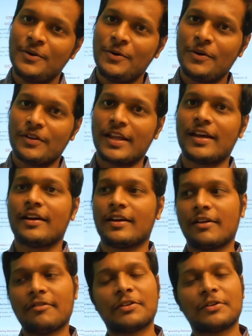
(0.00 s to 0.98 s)
they
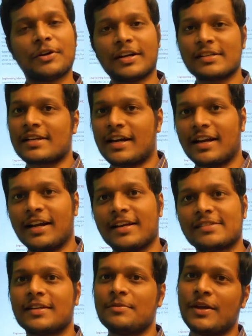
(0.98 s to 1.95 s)
even though it is online
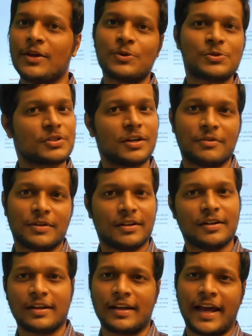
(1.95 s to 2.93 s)
exam they used to our
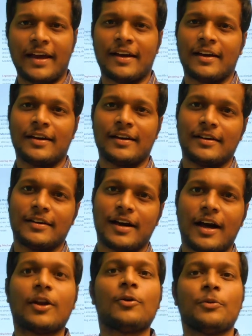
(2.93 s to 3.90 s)
uh, uh,
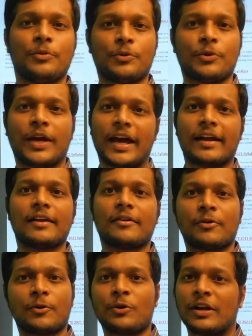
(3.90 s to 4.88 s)
allow to carry
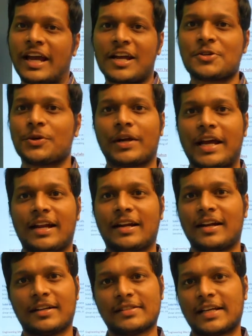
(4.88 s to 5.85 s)
our own casio
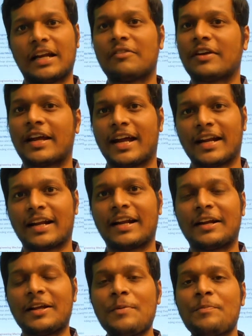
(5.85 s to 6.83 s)
calculator scientific
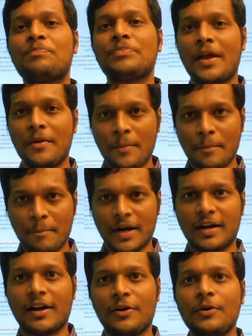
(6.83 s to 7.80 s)
calculator but
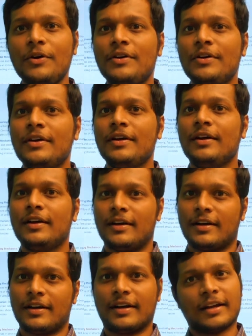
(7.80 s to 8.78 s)
now
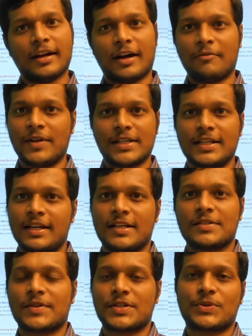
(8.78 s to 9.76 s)
uh, obviously it is
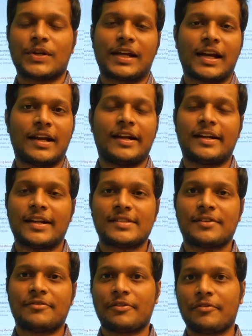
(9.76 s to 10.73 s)
virtual calculator as
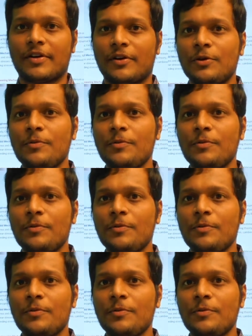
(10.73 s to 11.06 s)
everyone know